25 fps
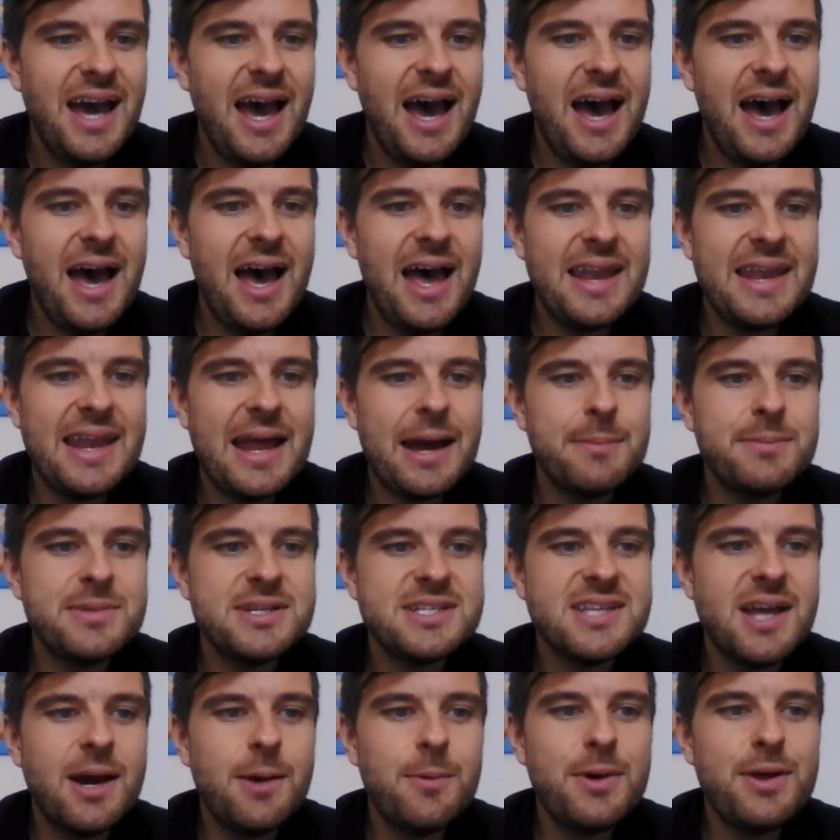Now I'm going to
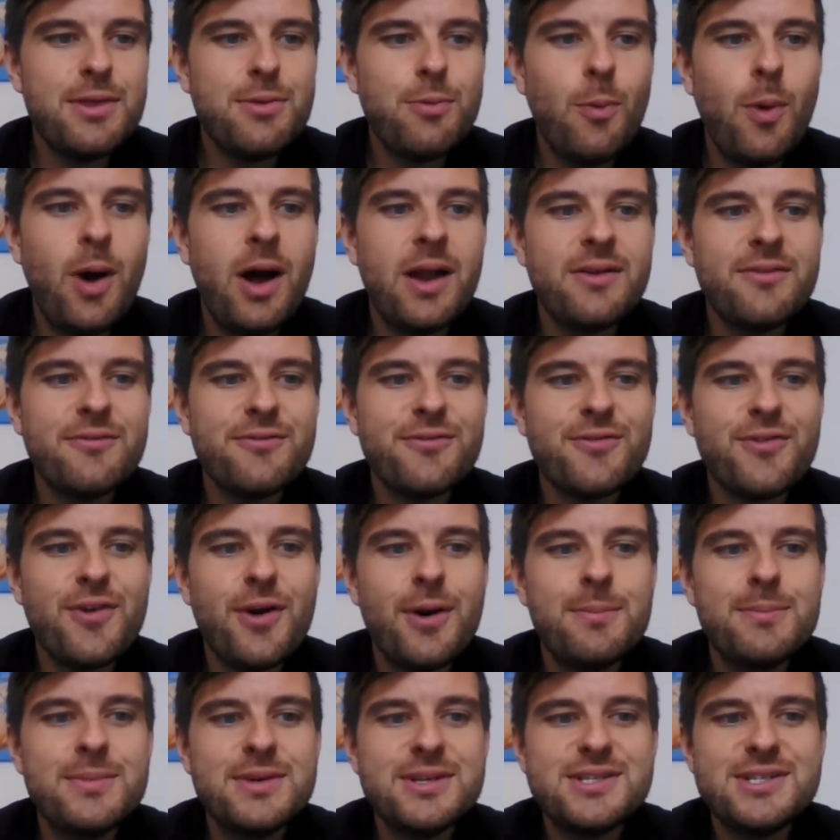start with one
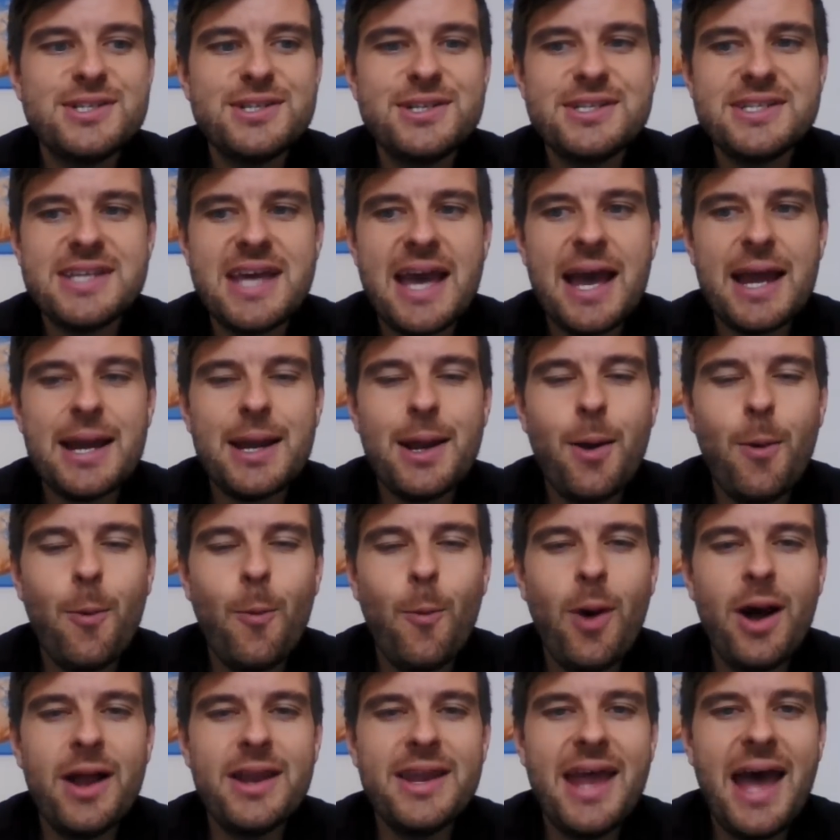from Suzanne
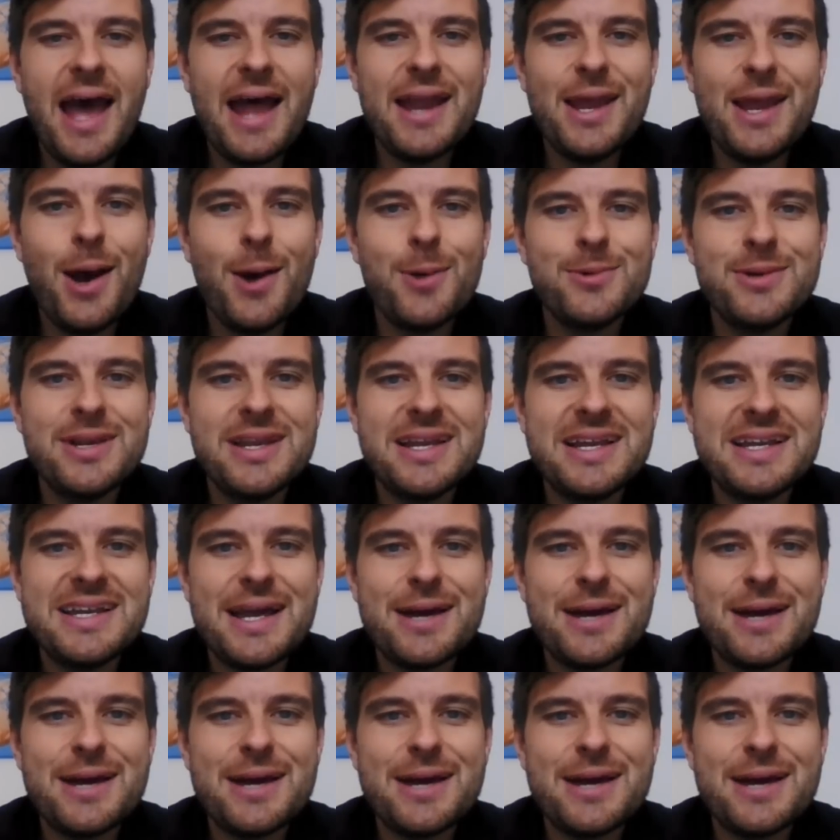One and Only.